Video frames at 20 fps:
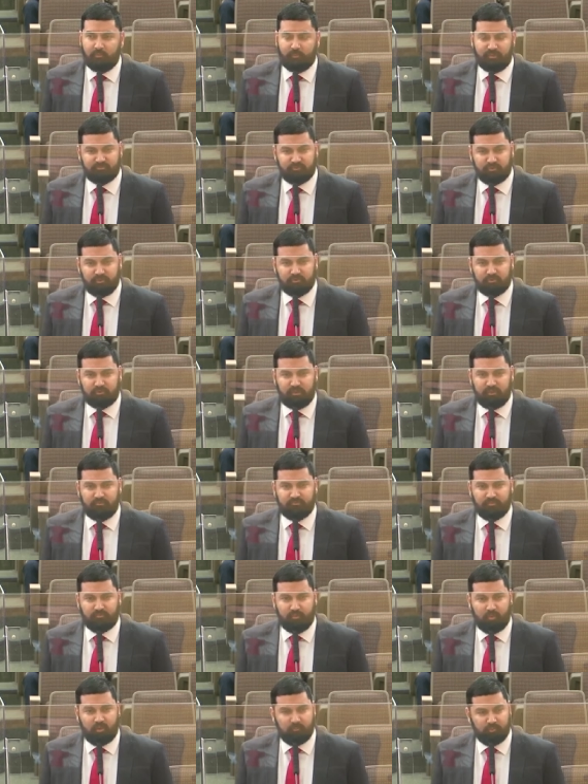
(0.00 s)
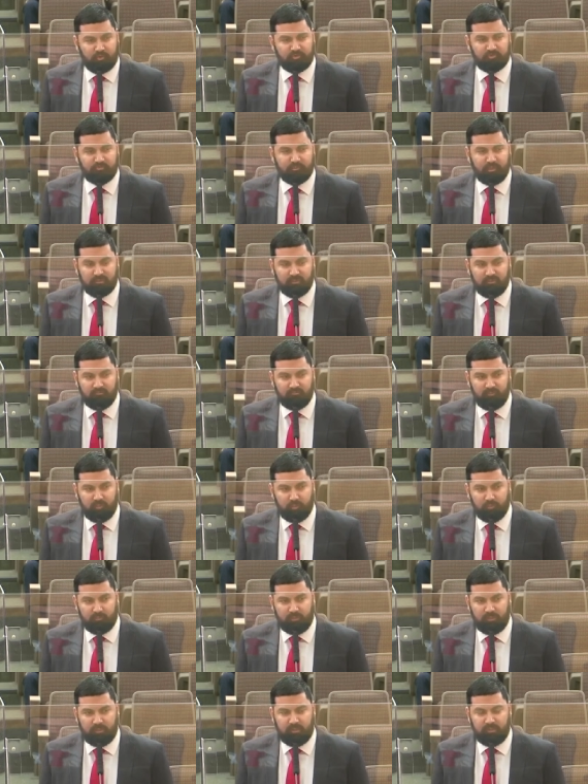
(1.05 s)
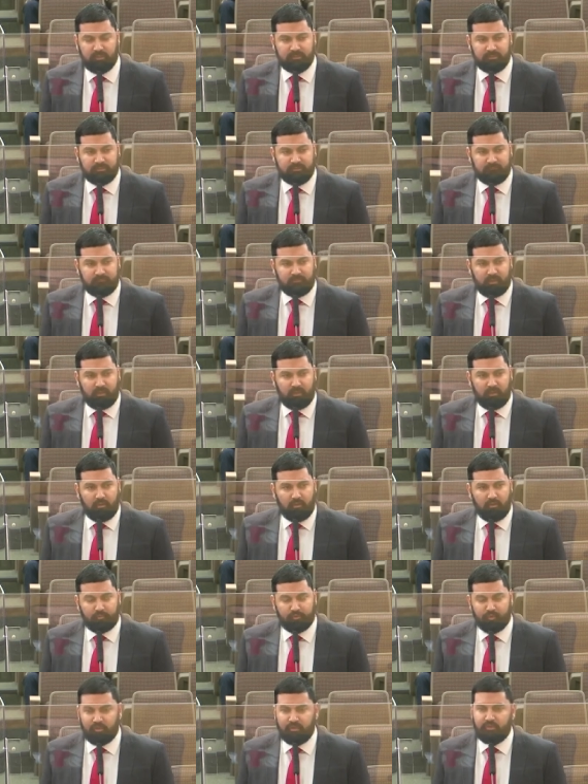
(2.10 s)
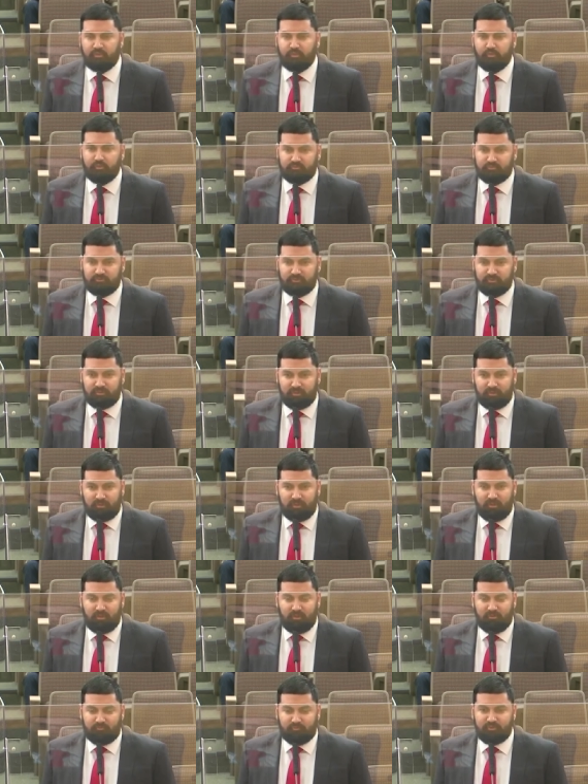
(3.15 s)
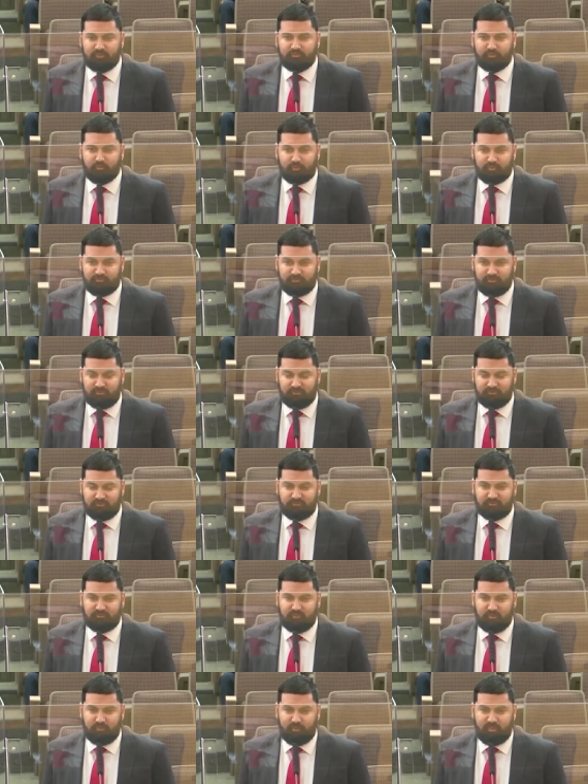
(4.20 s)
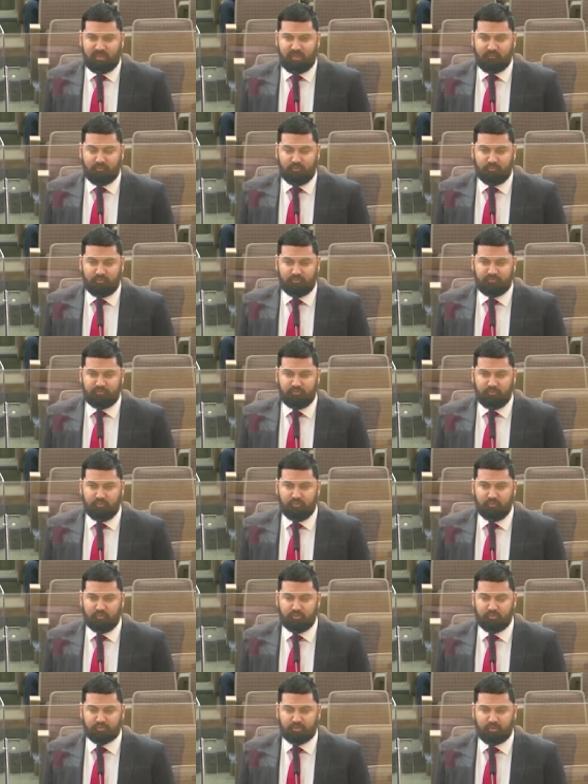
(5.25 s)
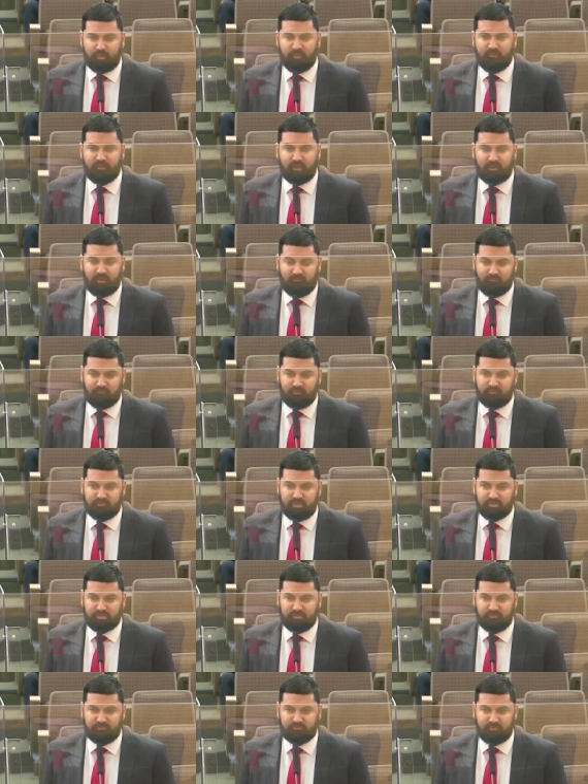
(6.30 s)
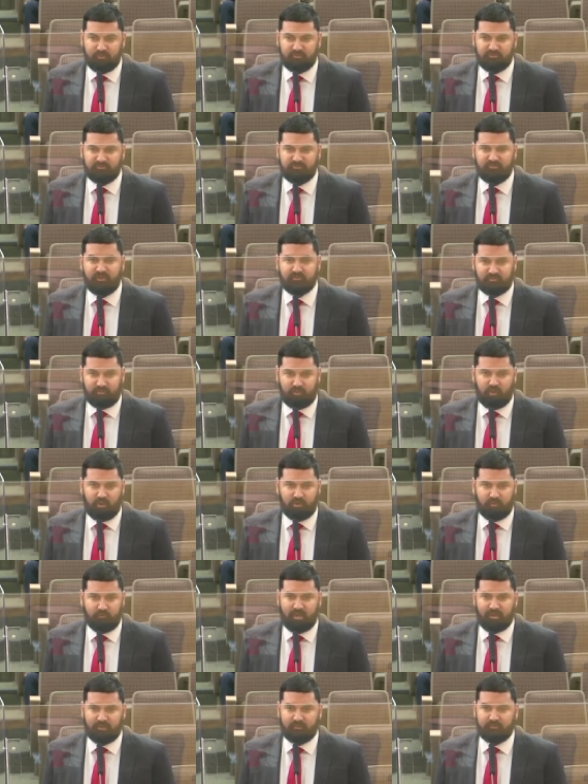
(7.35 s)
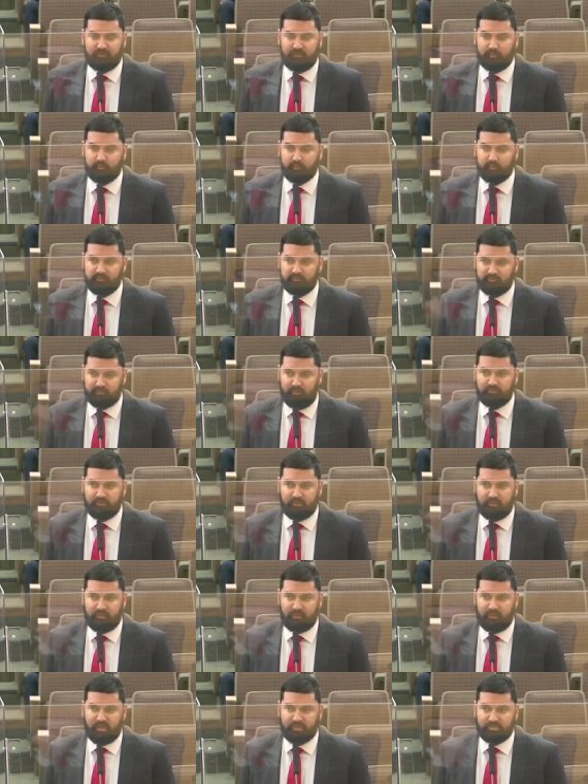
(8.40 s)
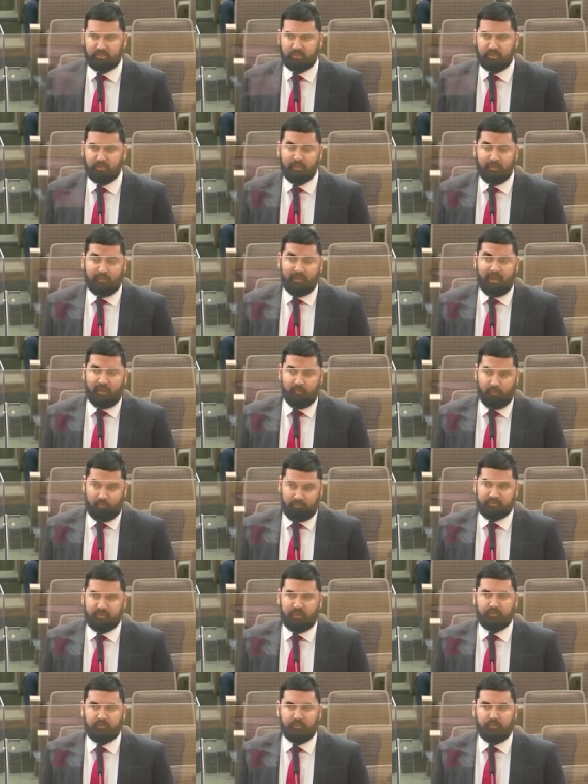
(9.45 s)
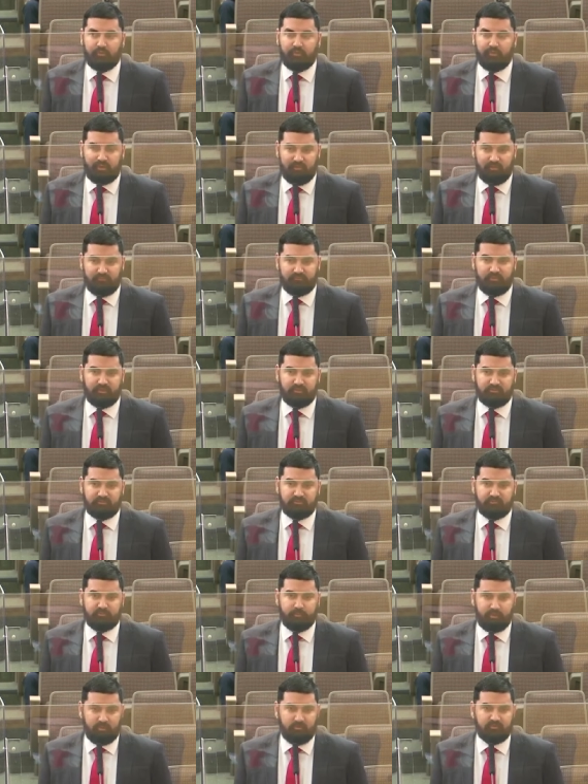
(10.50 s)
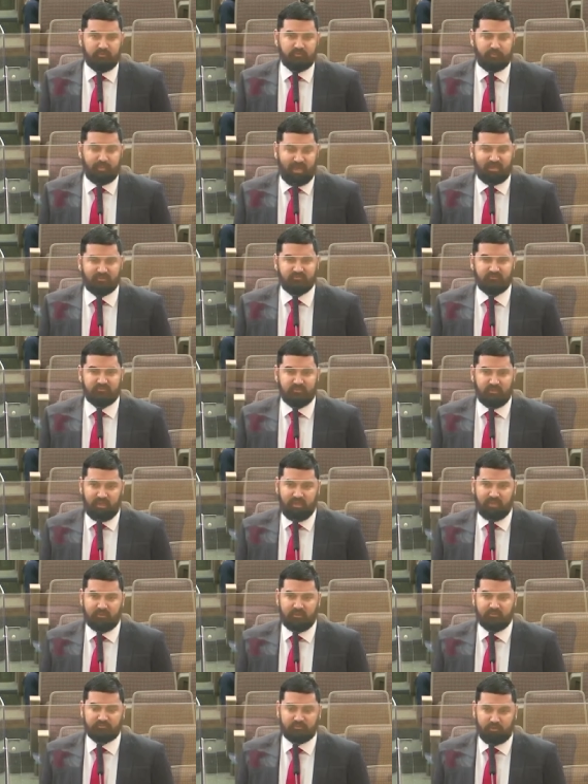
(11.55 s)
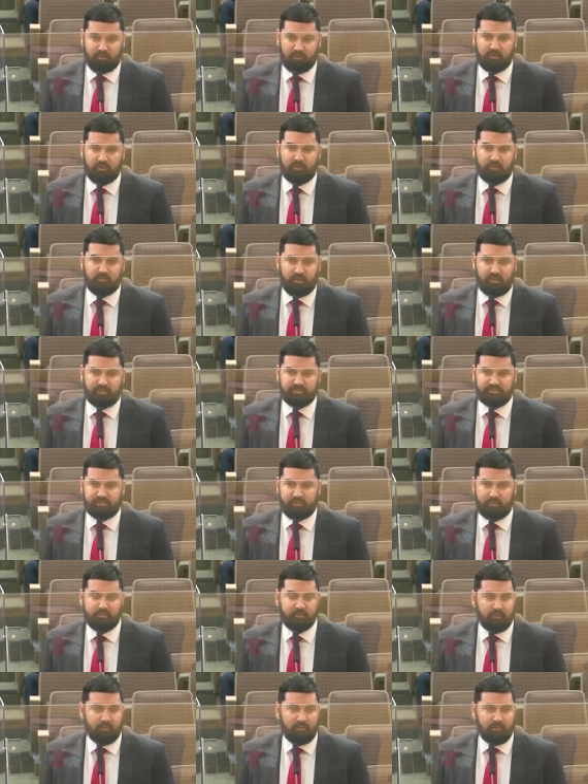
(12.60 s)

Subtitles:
but certainly from our perspective, it would be prudent use of resources to be able to trail that conversation so this doesn't automatically result in litigation. I will tell you, if this bill is passed today in its current iteration,